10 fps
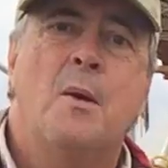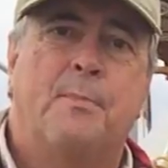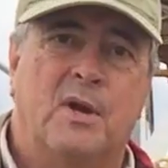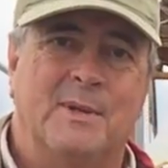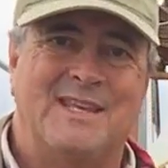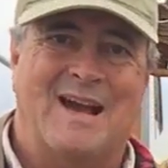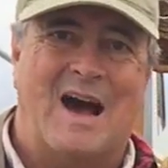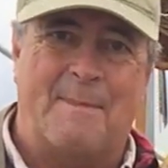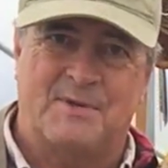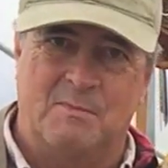Put them at the
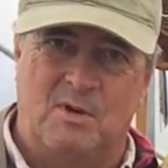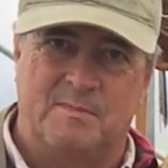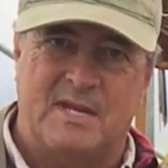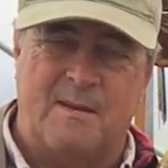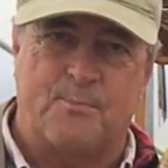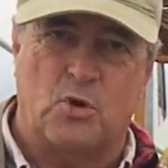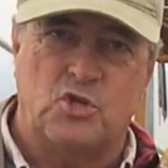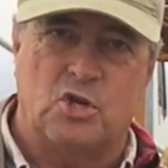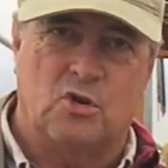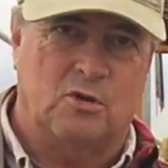optimum
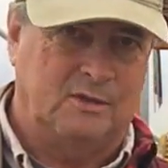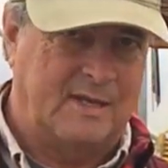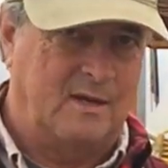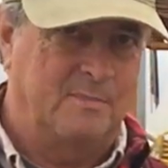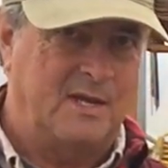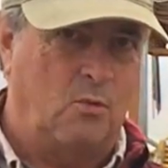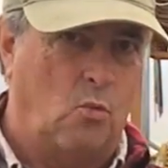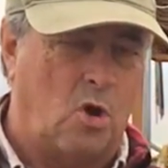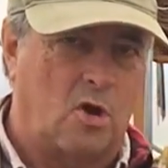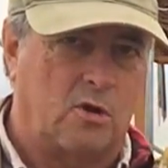temperature, let them get
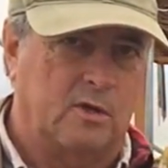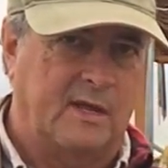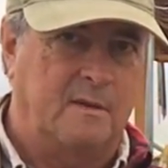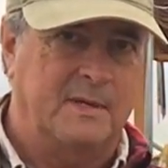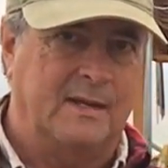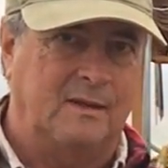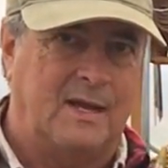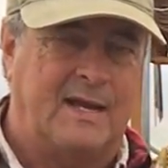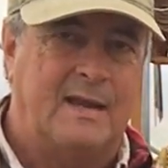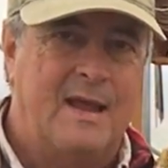water, let them get
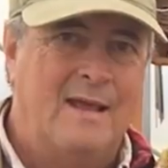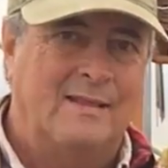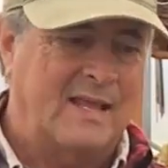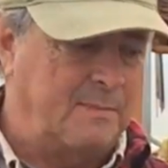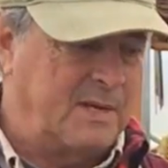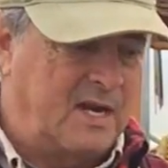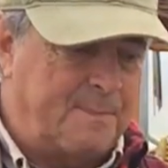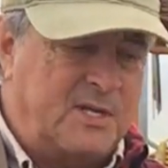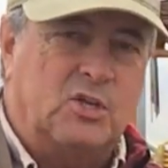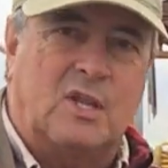light, let them get
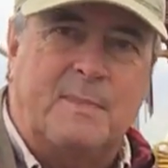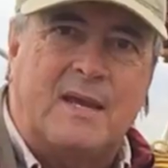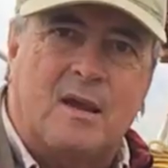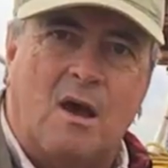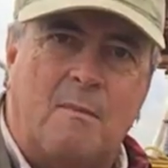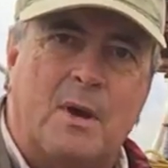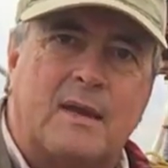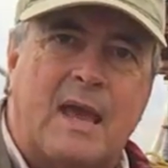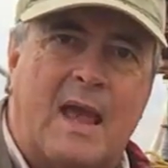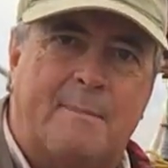up until they become a
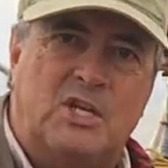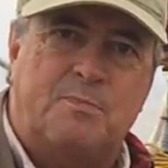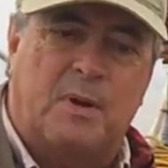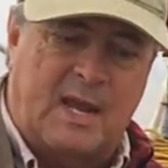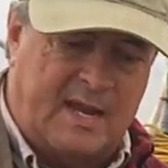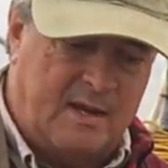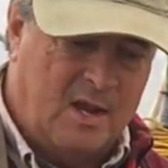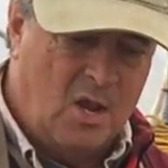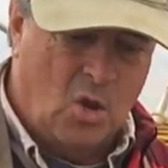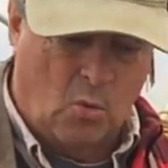cabbage plant.
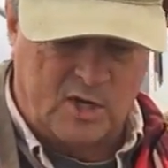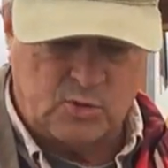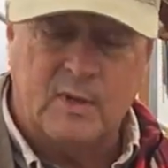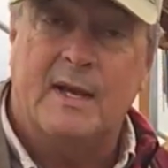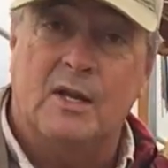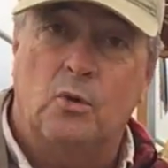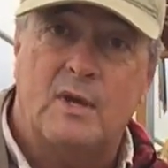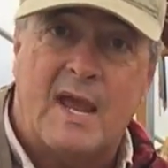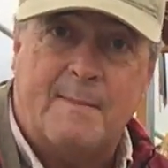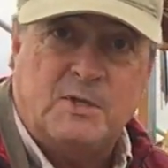Once we get a little
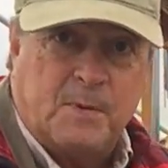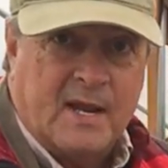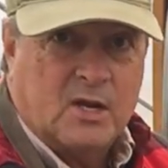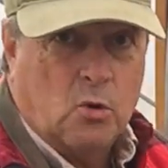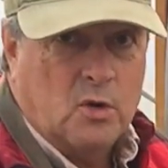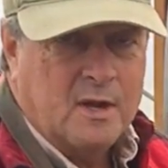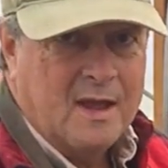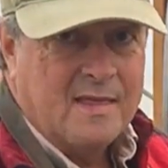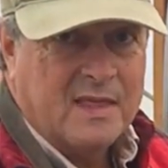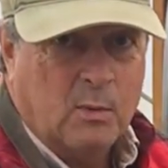cabbage plant going,
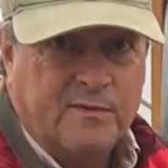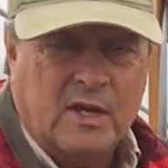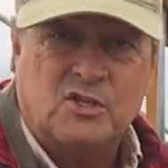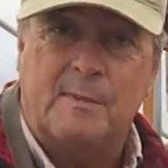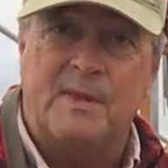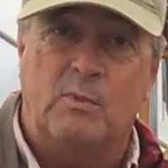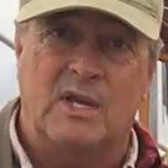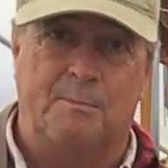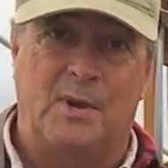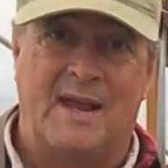then we've got something we
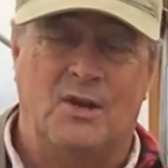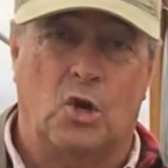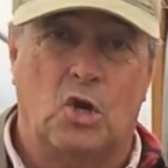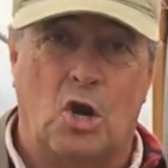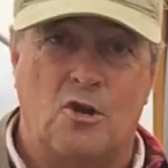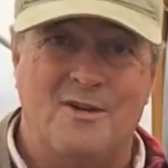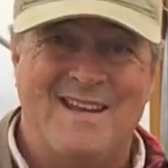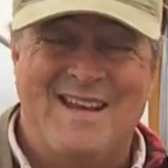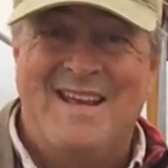can plant in our garden.